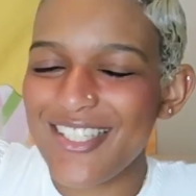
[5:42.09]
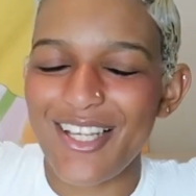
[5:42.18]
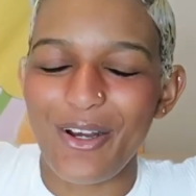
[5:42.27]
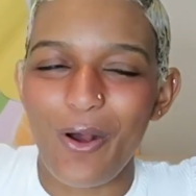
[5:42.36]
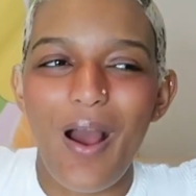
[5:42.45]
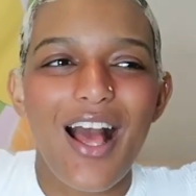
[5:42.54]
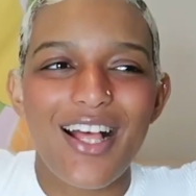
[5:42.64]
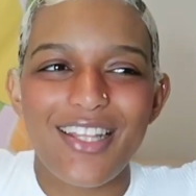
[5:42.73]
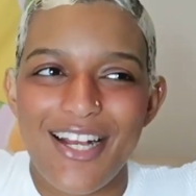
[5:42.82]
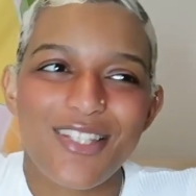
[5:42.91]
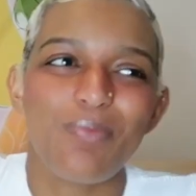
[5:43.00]
So
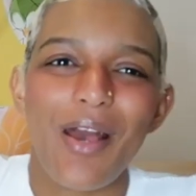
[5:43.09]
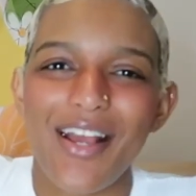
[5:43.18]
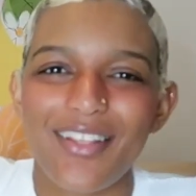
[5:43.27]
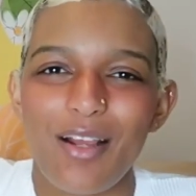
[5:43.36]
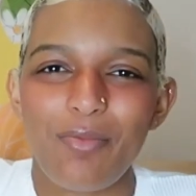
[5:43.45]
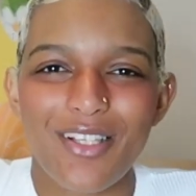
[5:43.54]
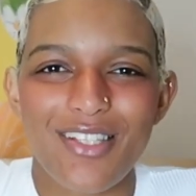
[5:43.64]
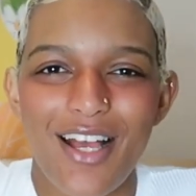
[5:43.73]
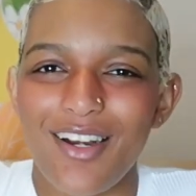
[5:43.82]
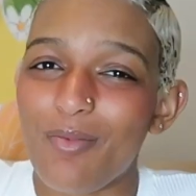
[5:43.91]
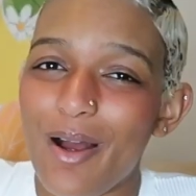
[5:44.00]
that's a bag that I'm
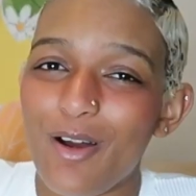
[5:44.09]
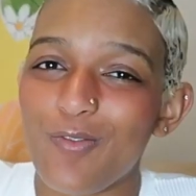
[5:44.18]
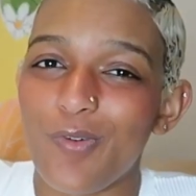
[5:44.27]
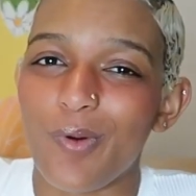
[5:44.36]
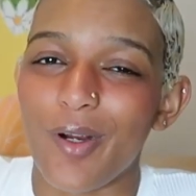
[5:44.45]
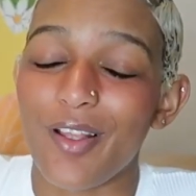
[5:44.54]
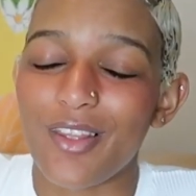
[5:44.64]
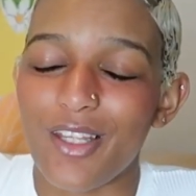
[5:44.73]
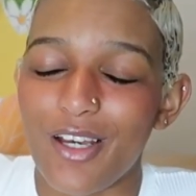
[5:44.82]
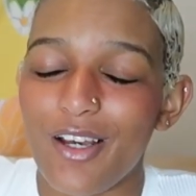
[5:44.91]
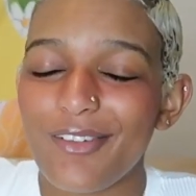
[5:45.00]
excited about for
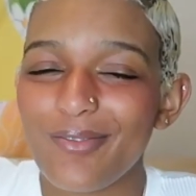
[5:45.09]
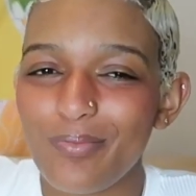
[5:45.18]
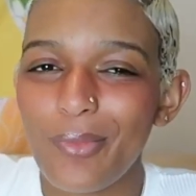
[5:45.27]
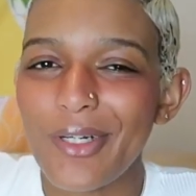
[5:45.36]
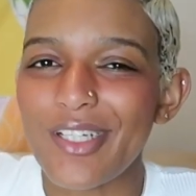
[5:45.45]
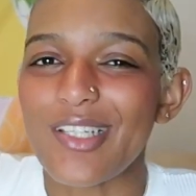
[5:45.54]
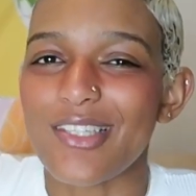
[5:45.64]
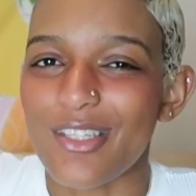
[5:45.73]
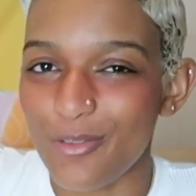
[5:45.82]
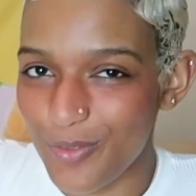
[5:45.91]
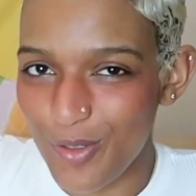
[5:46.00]
the more
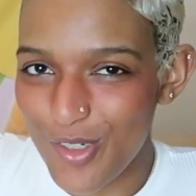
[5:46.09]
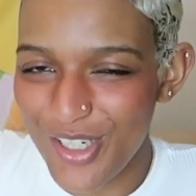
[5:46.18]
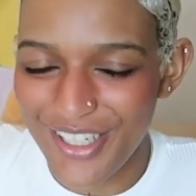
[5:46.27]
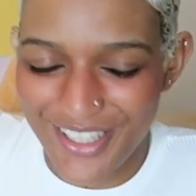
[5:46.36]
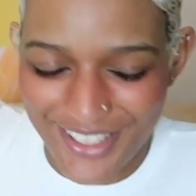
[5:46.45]
distant future.